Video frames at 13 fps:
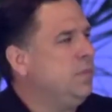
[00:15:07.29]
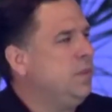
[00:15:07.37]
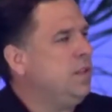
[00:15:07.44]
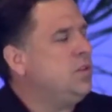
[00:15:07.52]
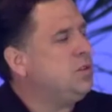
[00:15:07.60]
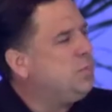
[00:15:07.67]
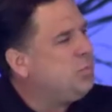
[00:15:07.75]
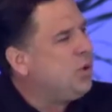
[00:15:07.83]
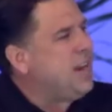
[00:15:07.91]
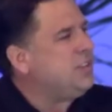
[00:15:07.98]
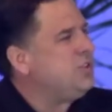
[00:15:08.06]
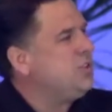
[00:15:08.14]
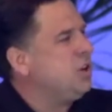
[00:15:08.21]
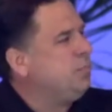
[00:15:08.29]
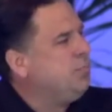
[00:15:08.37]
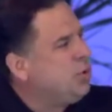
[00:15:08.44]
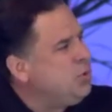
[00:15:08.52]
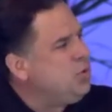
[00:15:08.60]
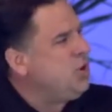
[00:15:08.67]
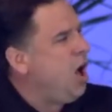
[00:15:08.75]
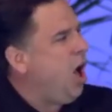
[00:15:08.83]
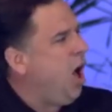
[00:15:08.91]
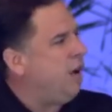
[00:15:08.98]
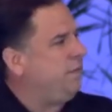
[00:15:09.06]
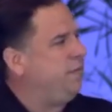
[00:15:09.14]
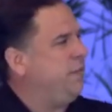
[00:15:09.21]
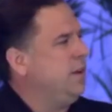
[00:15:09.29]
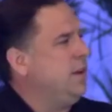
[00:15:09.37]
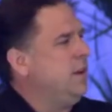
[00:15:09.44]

And those branches are pruned off.